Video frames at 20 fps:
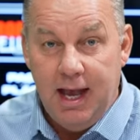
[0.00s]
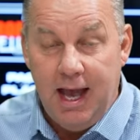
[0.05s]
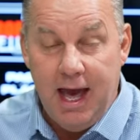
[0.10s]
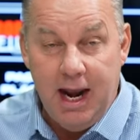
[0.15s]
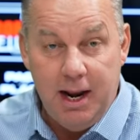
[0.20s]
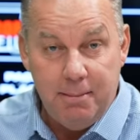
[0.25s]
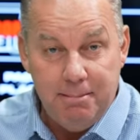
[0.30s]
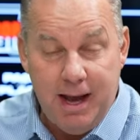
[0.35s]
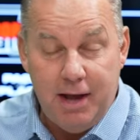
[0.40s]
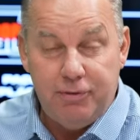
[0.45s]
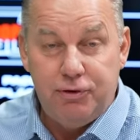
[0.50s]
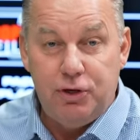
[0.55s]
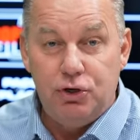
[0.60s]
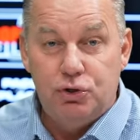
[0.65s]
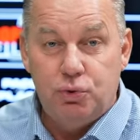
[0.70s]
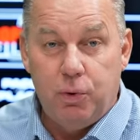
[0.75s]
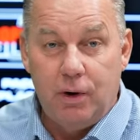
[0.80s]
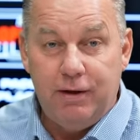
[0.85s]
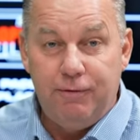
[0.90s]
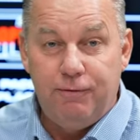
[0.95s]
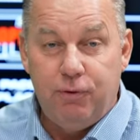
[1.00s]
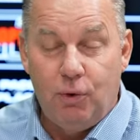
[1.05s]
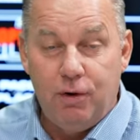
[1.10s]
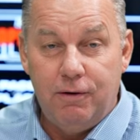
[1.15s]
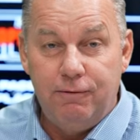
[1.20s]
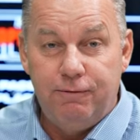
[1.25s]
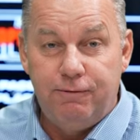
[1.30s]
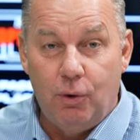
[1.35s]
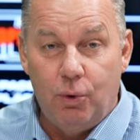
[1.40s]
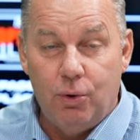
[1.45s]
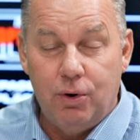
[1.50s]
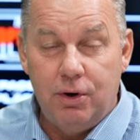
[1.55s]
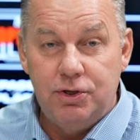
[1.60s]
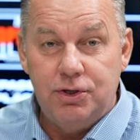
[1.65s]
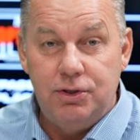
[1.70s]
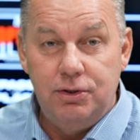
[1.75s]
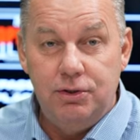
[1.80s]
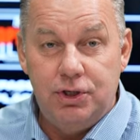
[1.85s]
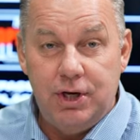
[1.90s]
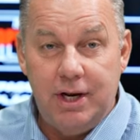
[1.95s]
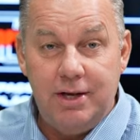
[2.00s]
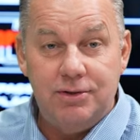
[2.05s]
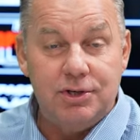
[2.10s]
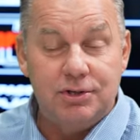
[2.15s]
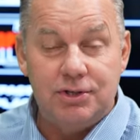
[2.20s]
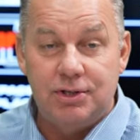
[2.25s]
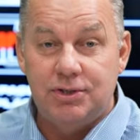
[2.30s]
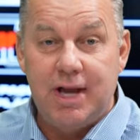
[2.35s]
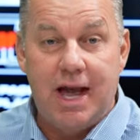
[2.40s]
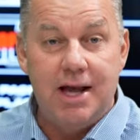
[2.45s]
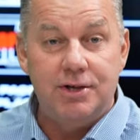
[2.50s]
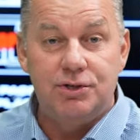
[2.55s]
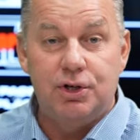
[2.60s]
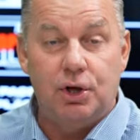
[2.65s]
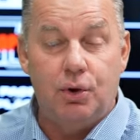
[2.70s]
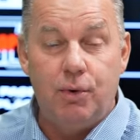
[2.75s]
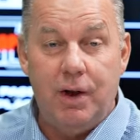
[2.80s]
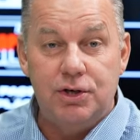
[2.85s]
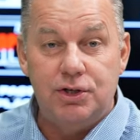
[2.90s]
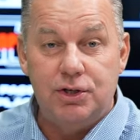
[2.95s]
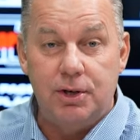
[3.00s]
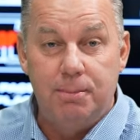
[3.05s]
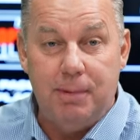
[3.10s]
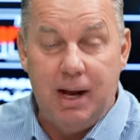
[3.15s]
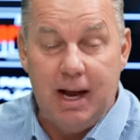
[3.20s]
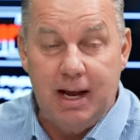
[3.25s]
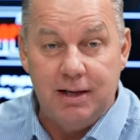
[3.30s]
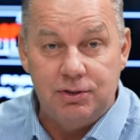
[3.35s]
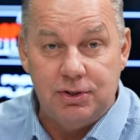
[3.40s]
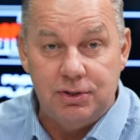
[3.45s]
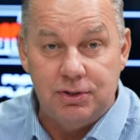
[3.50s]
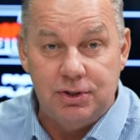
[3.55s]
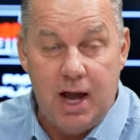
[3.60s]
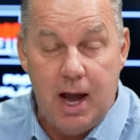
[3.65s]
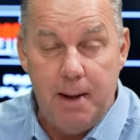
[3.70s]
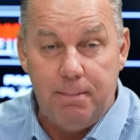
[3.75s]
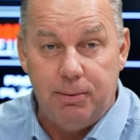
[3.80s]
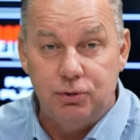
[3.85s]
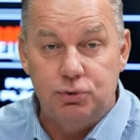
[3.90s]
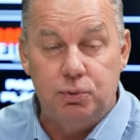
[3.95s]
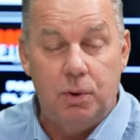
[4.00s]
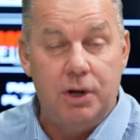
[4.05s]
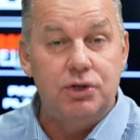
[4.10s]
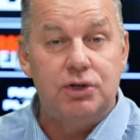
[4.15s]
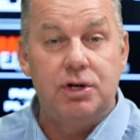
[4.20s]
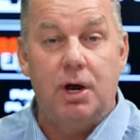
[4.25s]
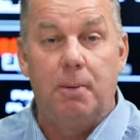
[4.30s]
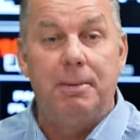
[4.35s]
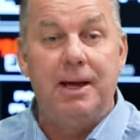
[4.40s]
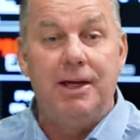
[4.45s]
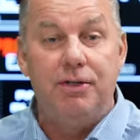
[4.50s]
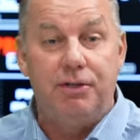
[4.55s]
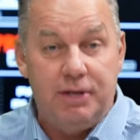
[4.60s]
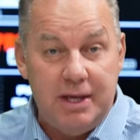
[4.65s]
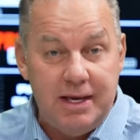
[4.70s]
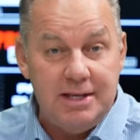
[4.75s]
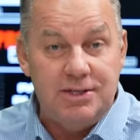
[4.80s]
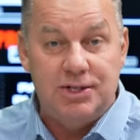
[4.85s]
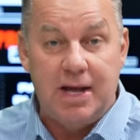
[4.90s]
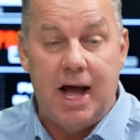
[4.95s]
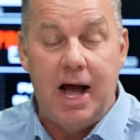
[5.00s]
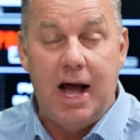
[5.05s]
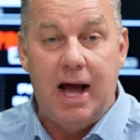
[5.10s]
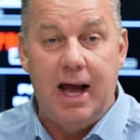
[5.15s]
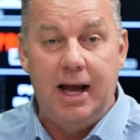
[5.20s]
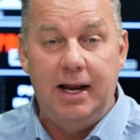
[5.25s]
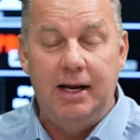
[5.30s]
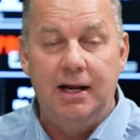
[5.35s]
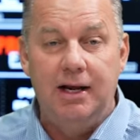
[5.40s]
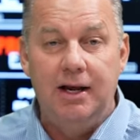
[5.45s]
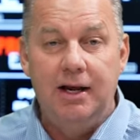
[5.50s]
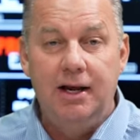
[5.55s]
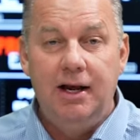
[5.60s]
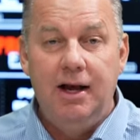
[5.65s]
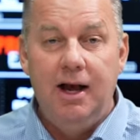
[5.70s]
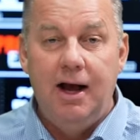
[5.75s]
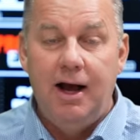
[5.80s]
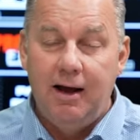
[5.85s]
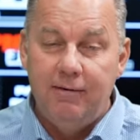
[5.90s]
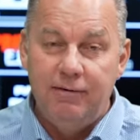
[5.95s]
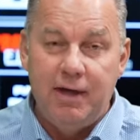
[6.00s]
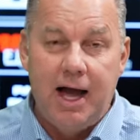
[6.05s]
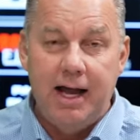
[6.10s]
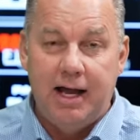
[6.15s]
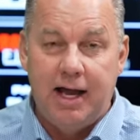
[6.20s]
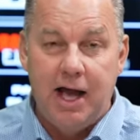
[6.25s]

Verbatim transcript: And in Matthew 24 and 4, Jesus is asked the question by his disciples, What shall be the sign of thy